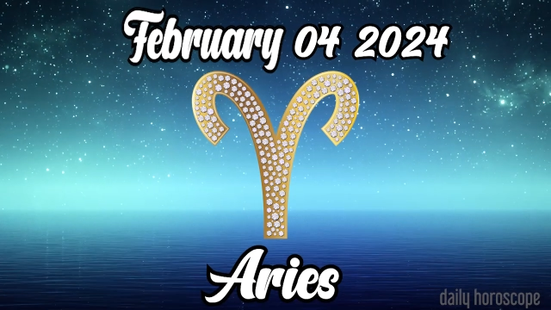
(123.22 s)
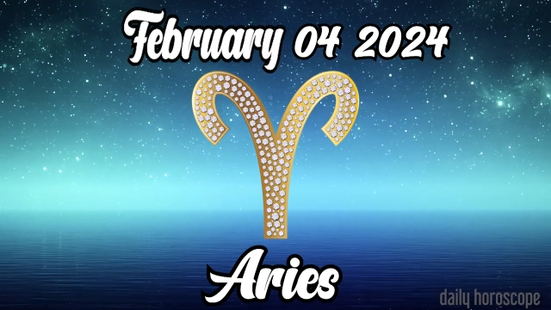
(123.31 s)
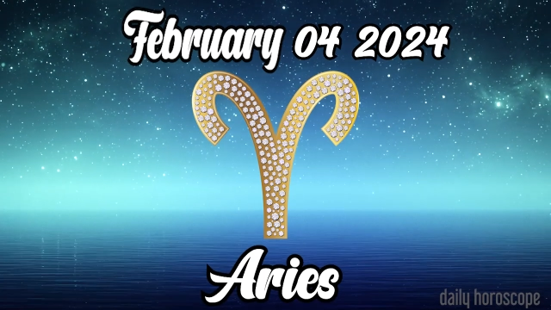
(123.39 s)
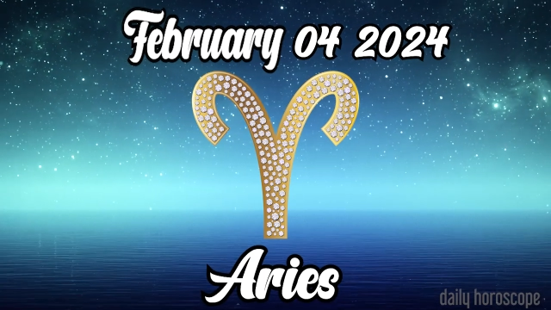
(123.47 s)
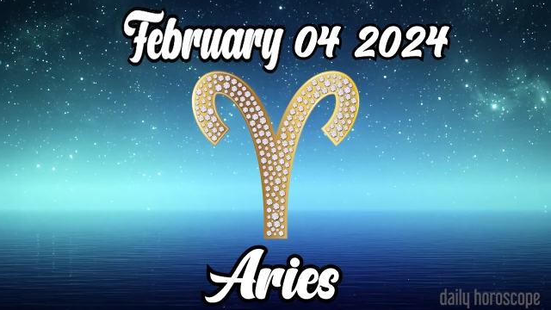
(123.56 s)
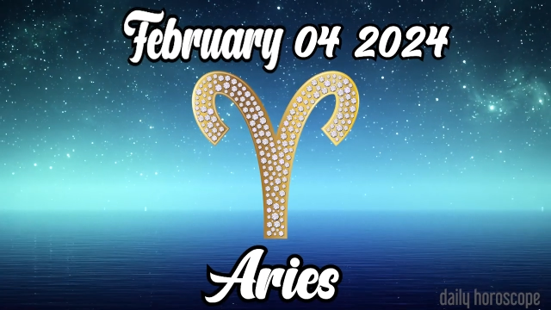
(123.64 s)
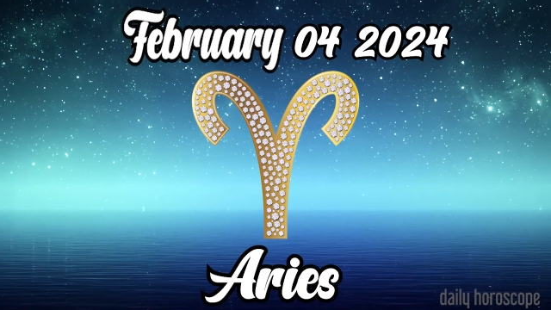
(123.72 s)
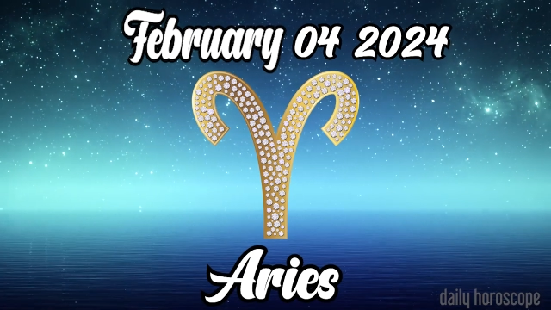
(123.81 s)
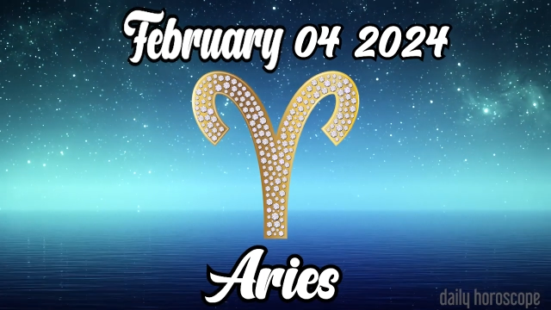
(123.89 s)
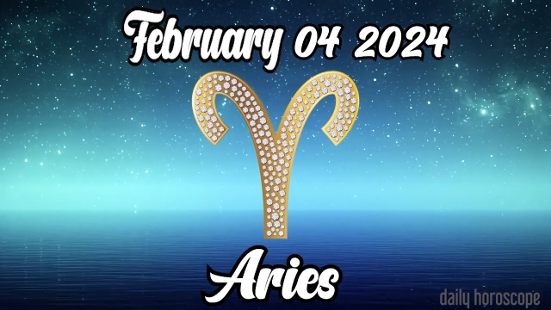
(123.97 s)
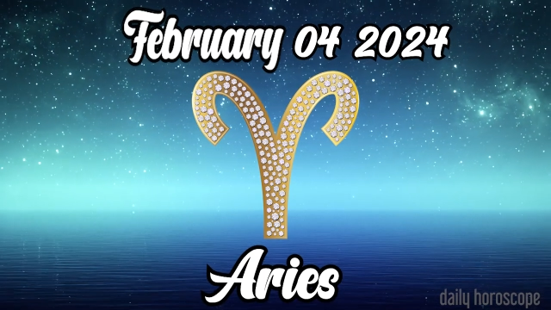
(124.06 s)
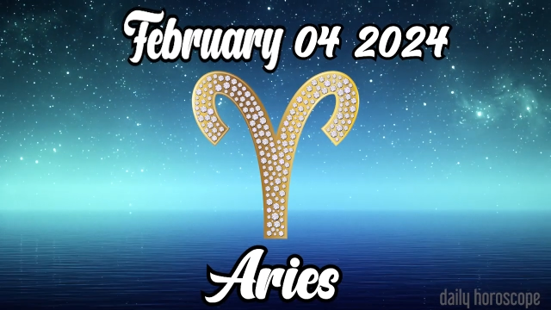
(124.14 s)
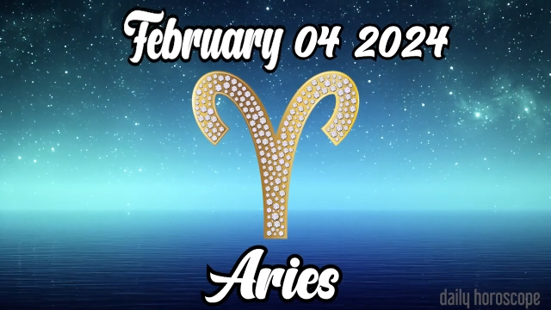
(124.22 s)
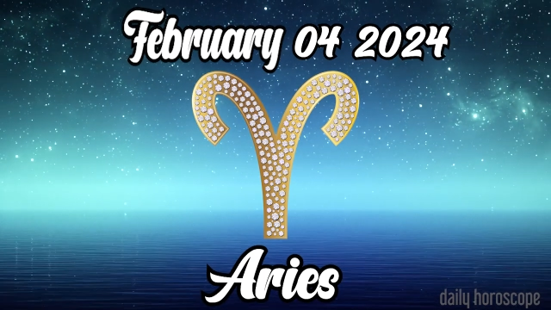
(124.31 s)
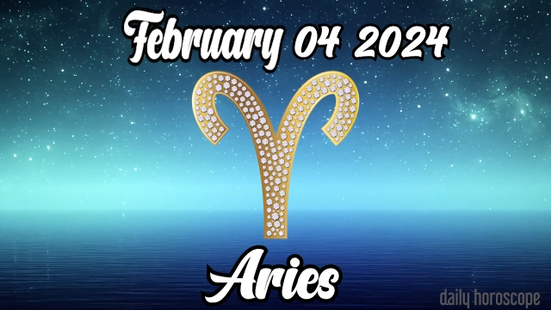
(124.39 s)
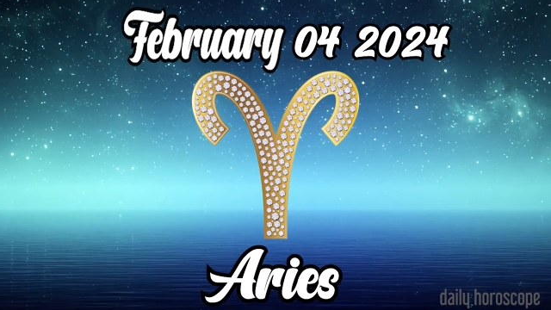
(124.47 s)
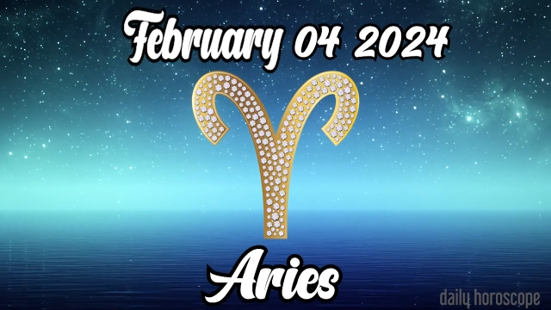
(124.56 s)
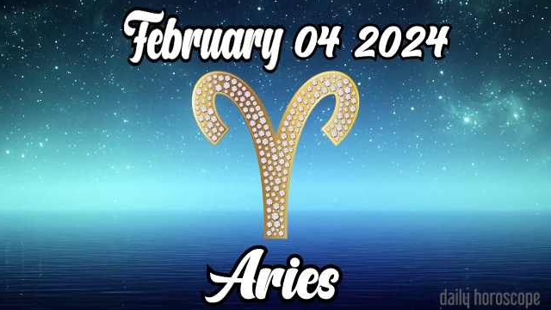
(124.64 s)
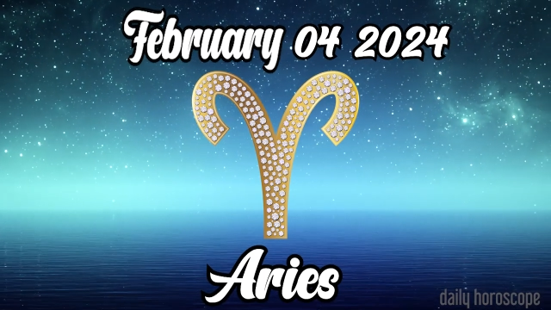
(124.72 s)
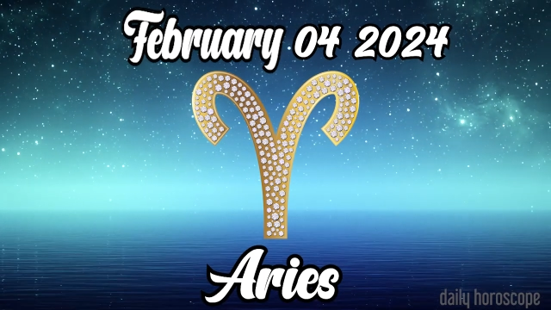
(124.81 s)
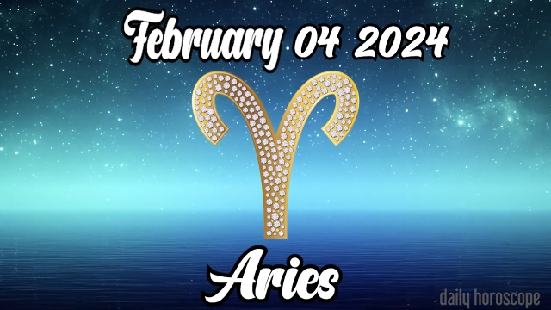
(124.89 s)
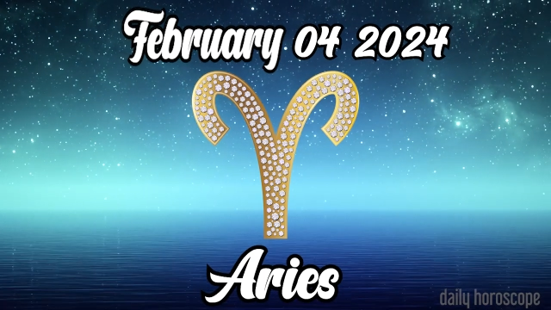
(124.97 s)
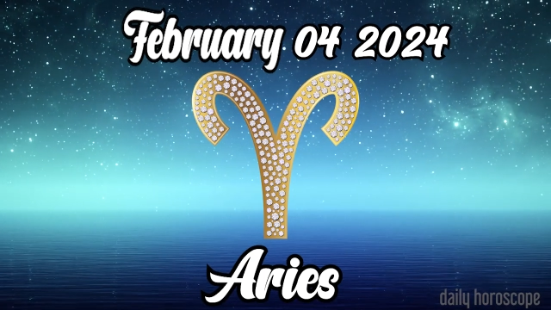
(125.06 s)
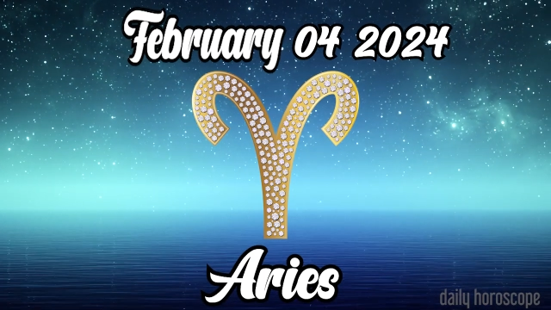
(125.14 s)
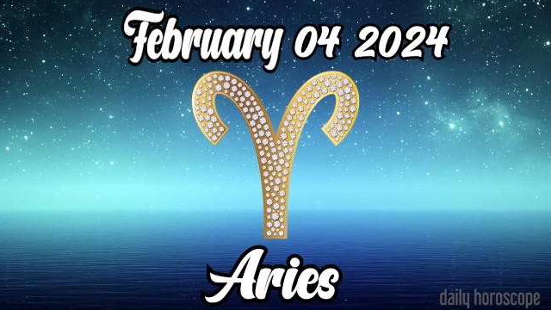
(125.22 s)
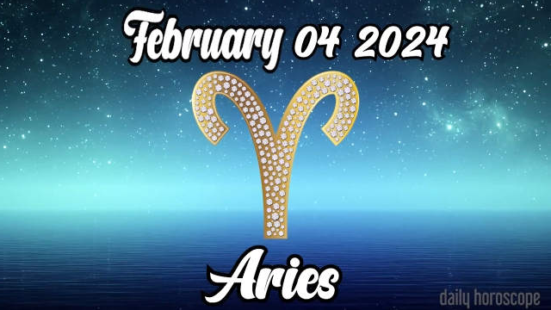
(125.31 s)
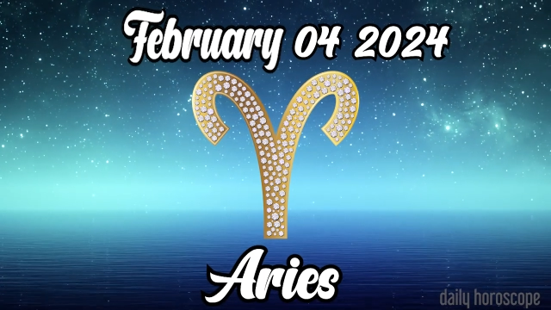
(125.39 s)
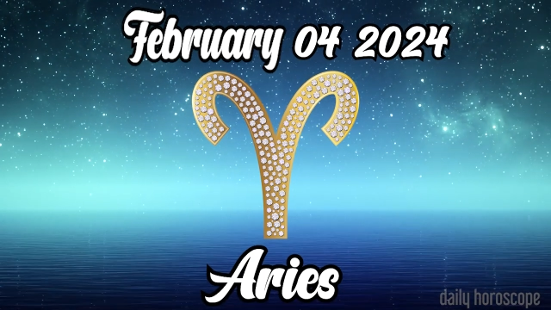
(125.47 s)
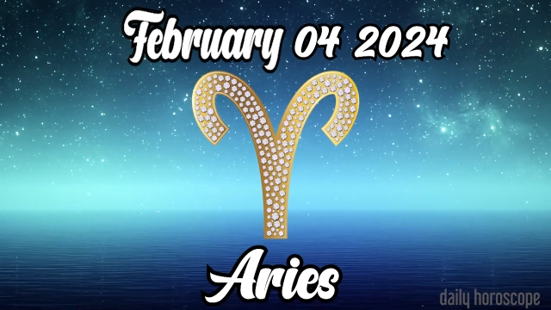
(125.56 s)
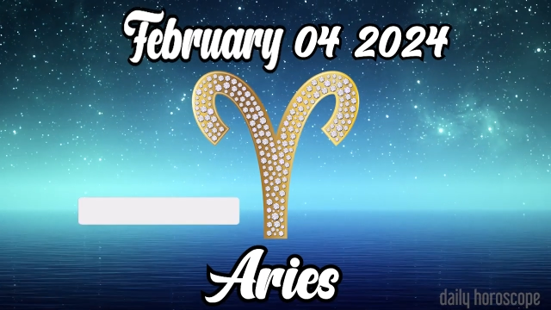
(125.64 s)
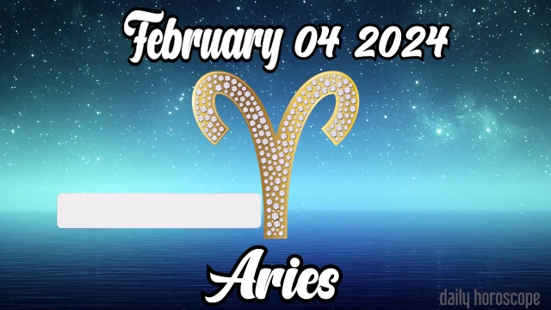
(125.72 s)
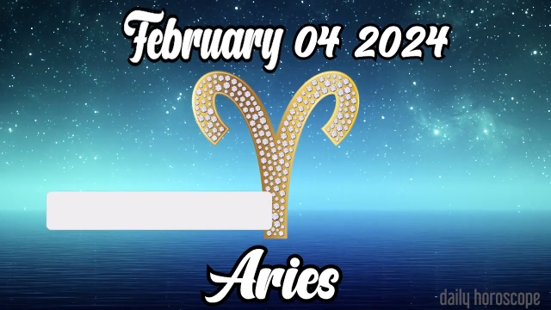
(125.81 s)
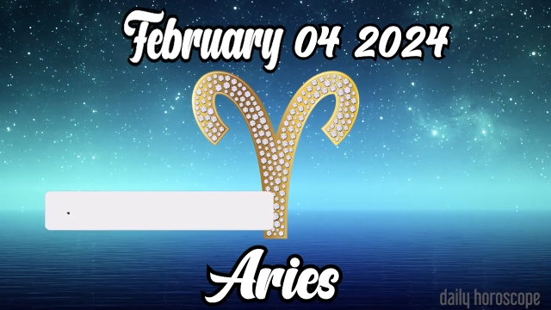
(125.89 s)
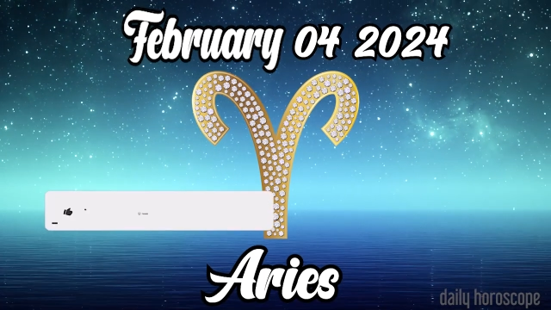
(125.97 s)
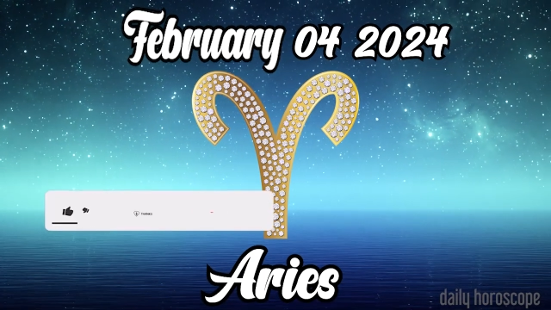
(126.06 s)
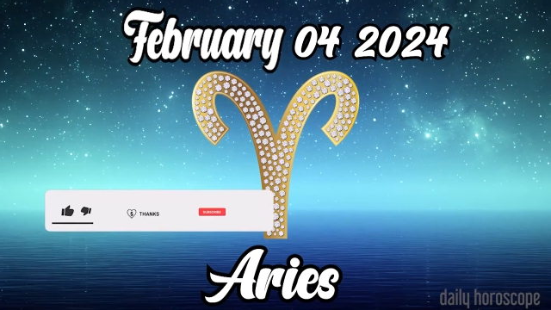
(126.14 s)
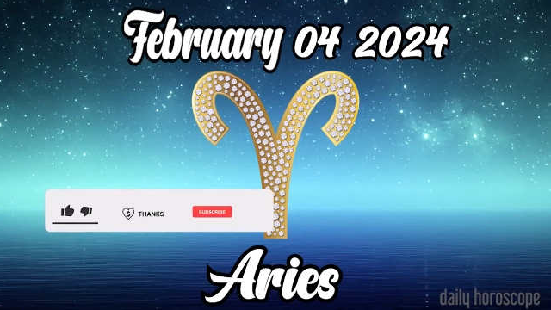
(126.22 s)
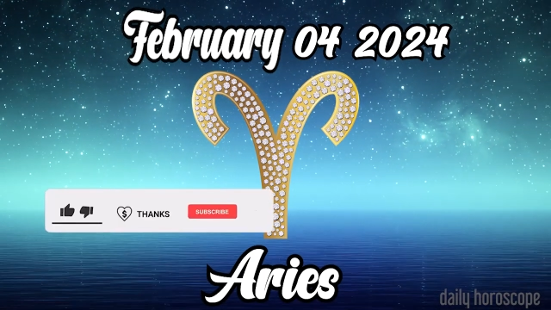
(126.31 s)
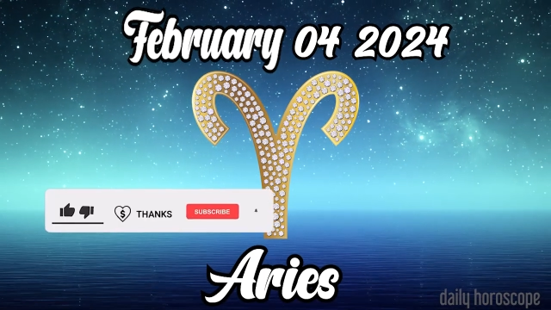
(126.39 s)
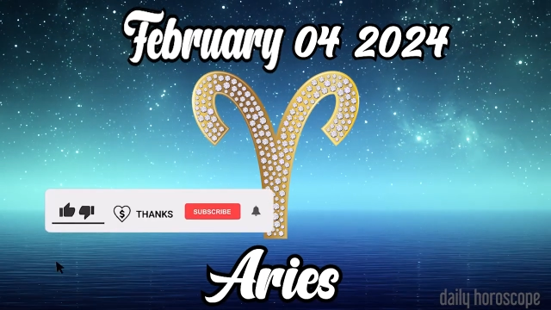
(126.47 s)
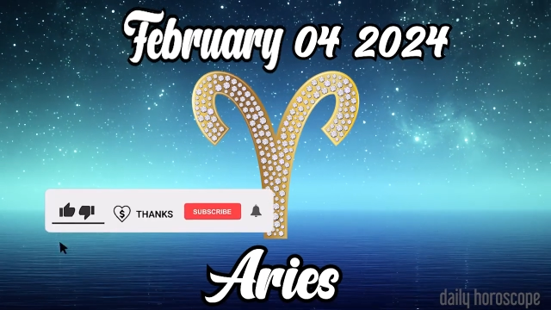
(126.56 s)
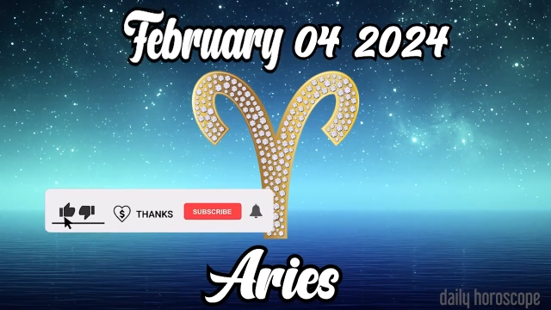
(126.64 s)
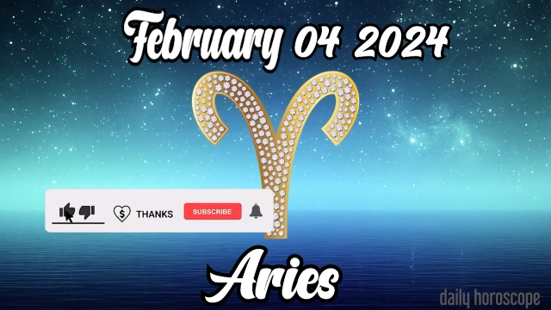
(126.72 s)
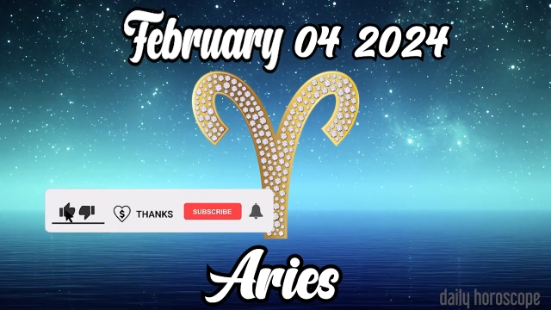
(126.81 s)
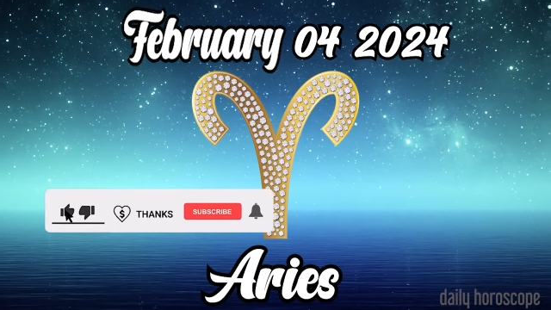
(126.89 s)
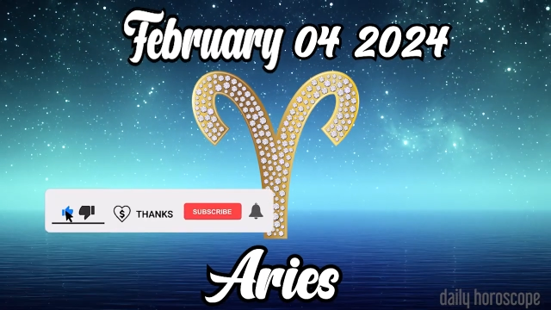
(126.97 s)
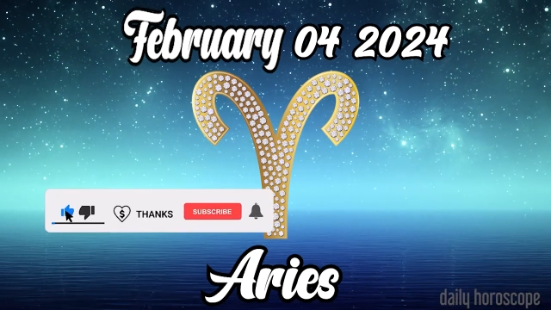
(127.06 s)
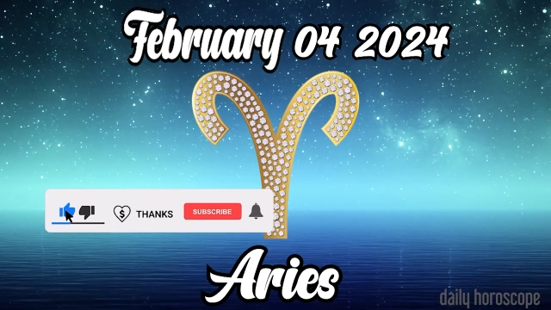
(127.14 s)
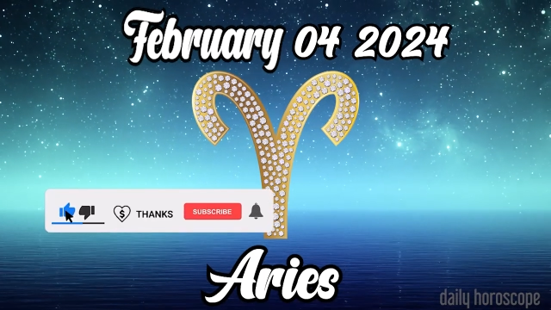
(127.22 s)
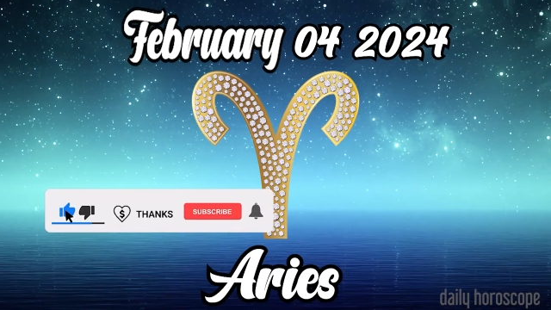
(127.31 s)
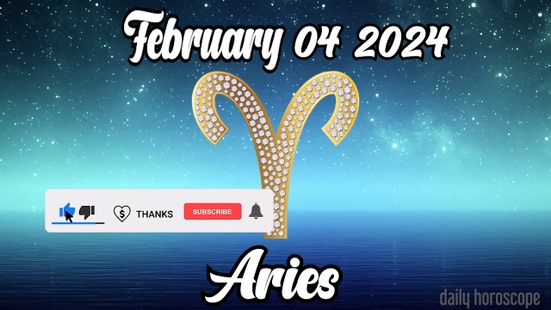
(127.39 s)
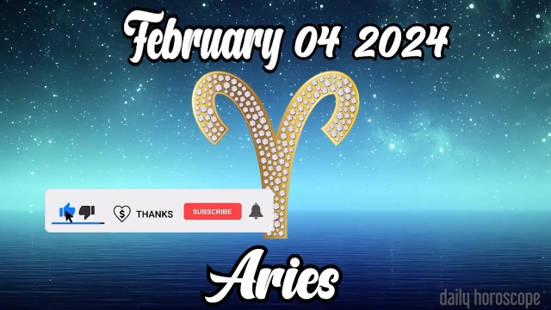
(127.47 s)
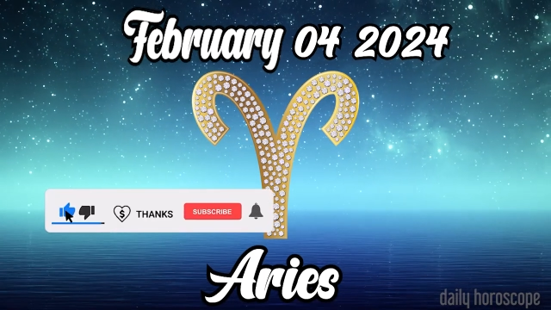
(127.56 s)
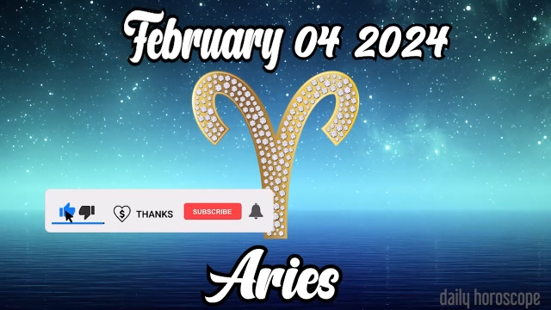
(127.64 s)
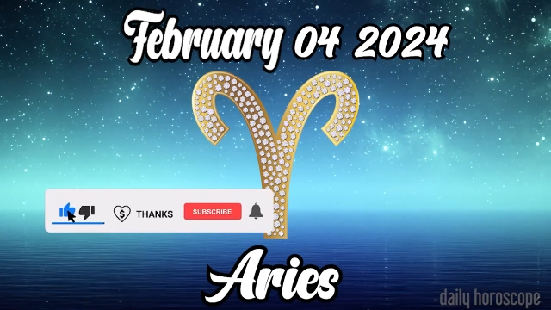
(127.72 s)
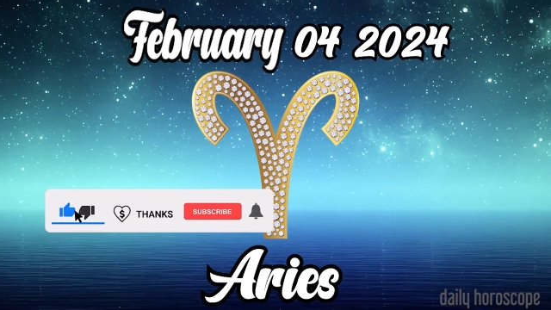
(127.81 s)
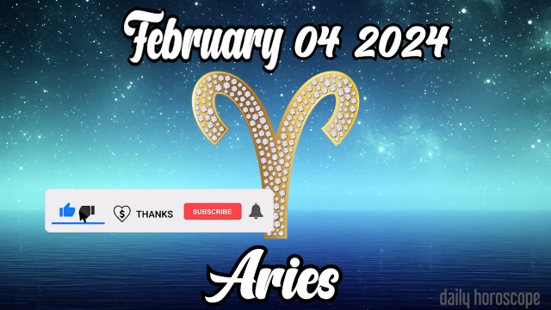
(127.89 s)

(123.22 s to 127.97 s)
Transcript: No face is visible, so there are no lips to read.